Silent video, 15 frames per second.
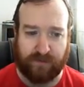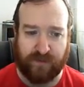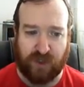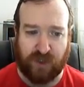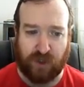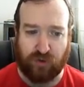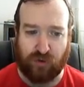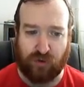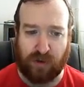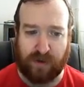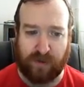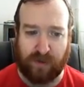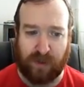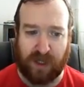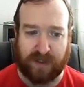So you draw
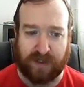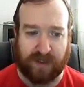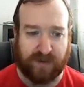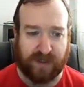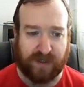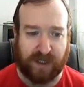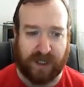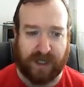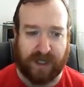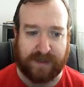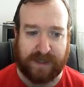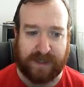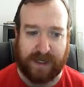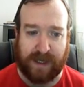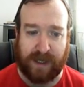the particles in the gas
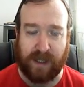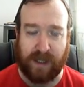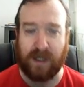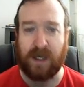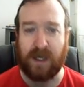here,